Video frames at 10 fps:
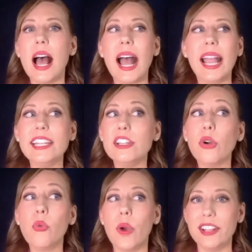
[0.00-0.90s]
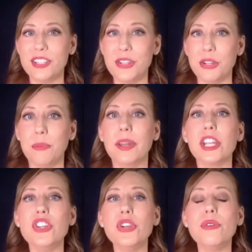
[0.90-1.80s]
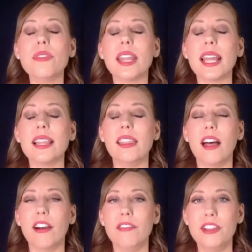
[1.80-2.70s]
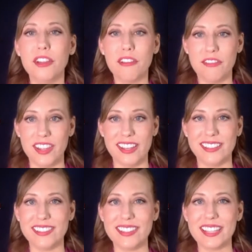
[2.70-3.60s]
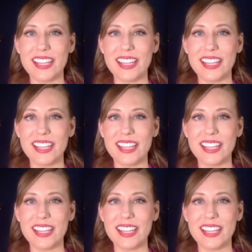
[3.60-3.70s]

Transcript: I didn't know what to do, but I knew that I loved fitness.